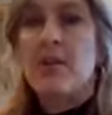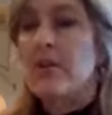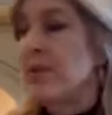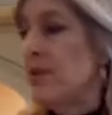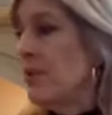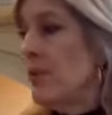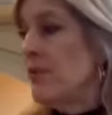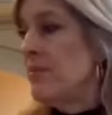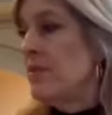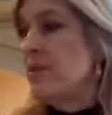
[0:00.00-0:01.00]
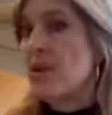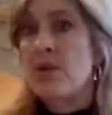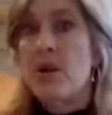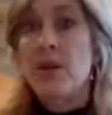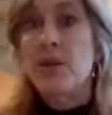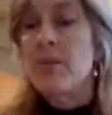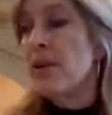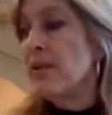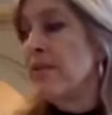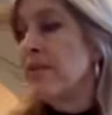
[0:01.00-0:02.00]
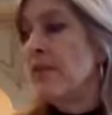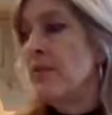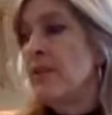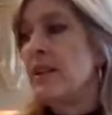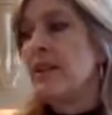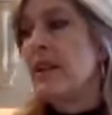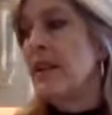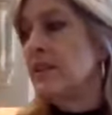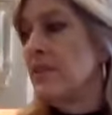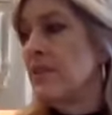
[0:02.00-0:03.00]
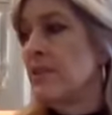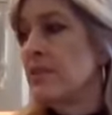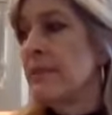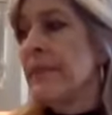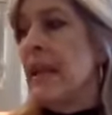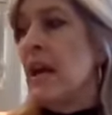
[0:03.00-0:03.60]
or you're welcome to turn on your microphone and we could answer those.